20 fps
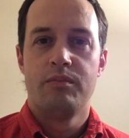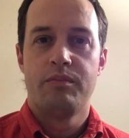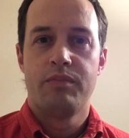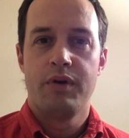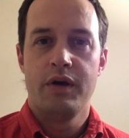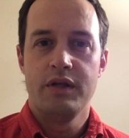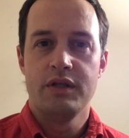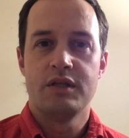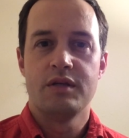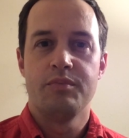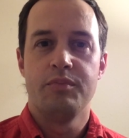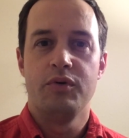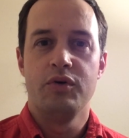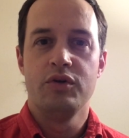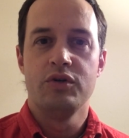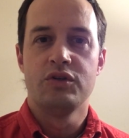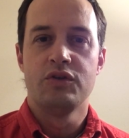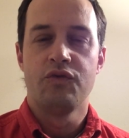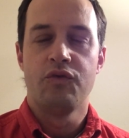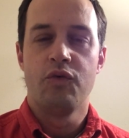
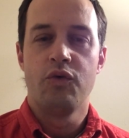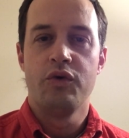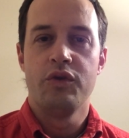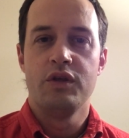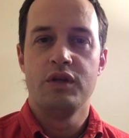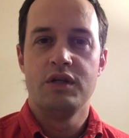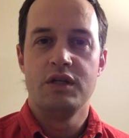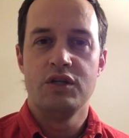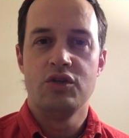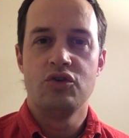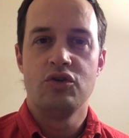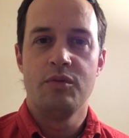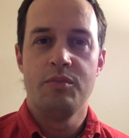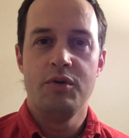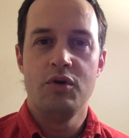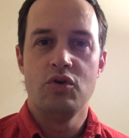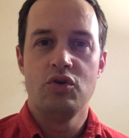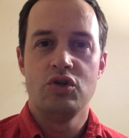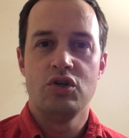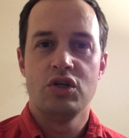principles for the
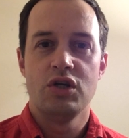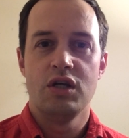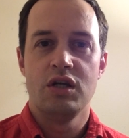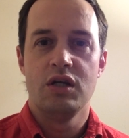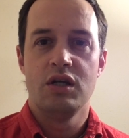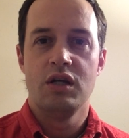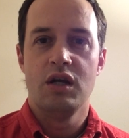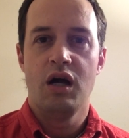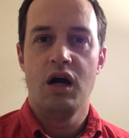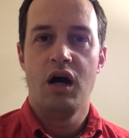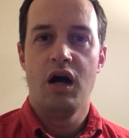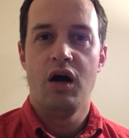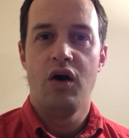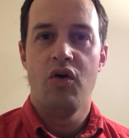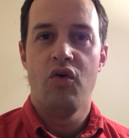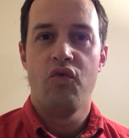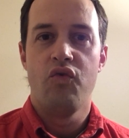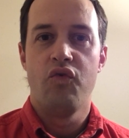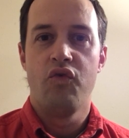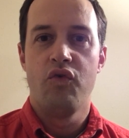distribution
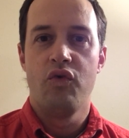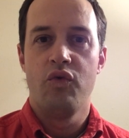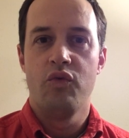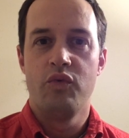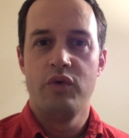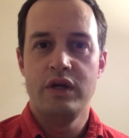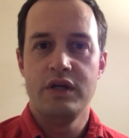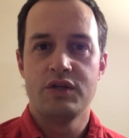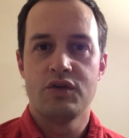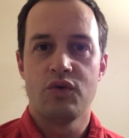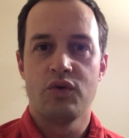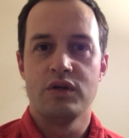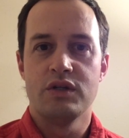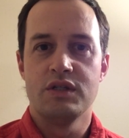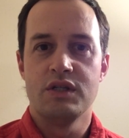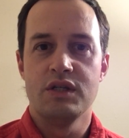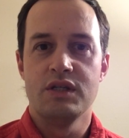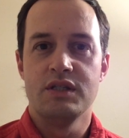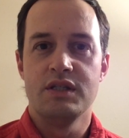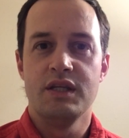of
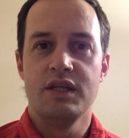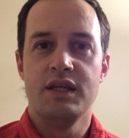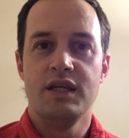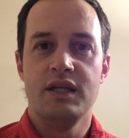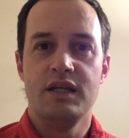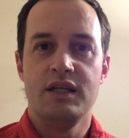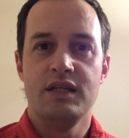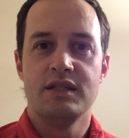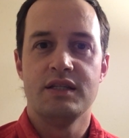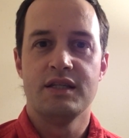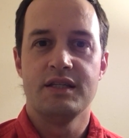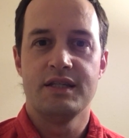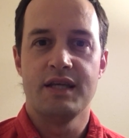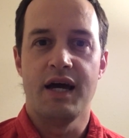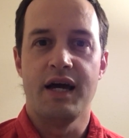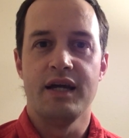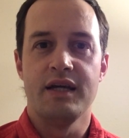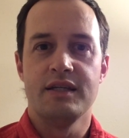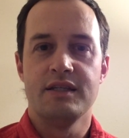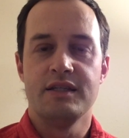resources in any
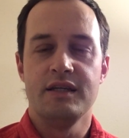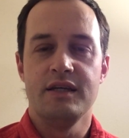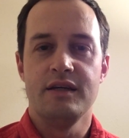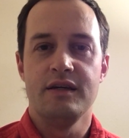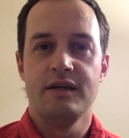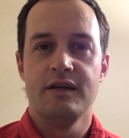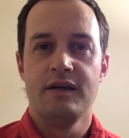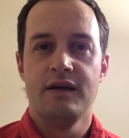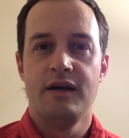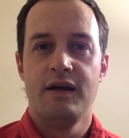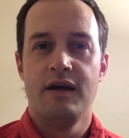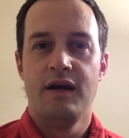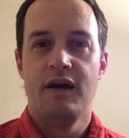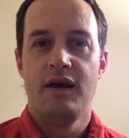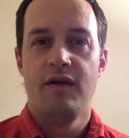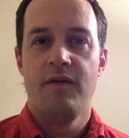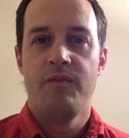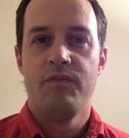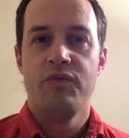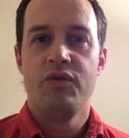society.
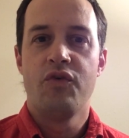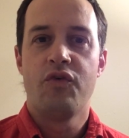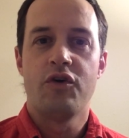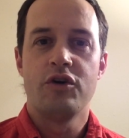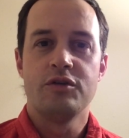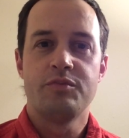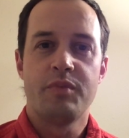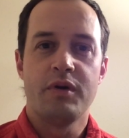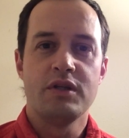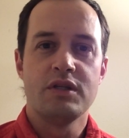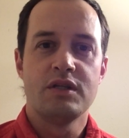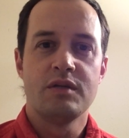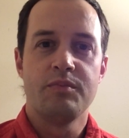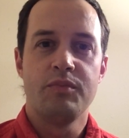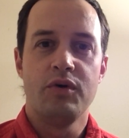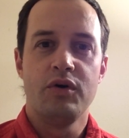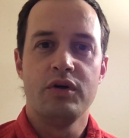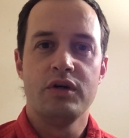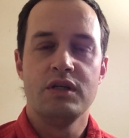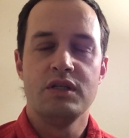The first
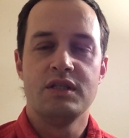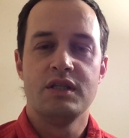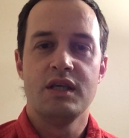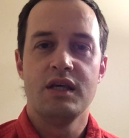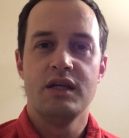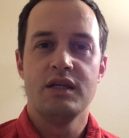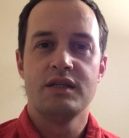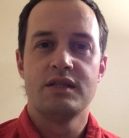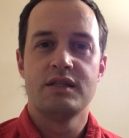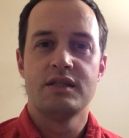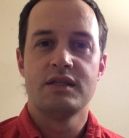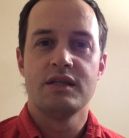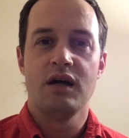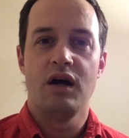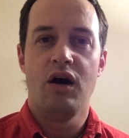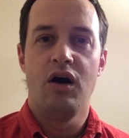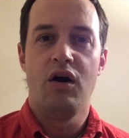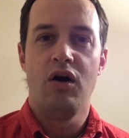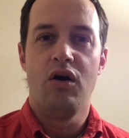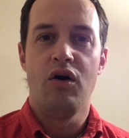principle is that
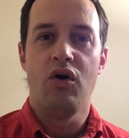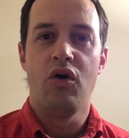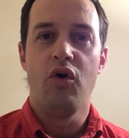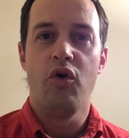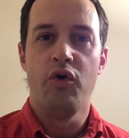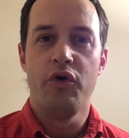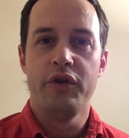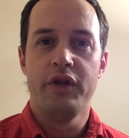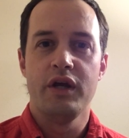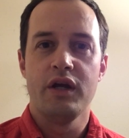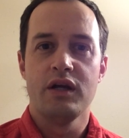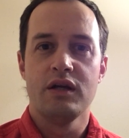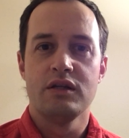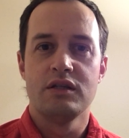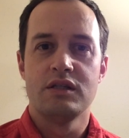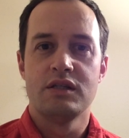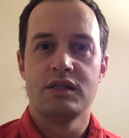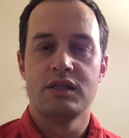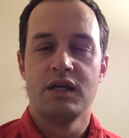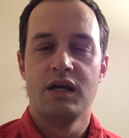all holdings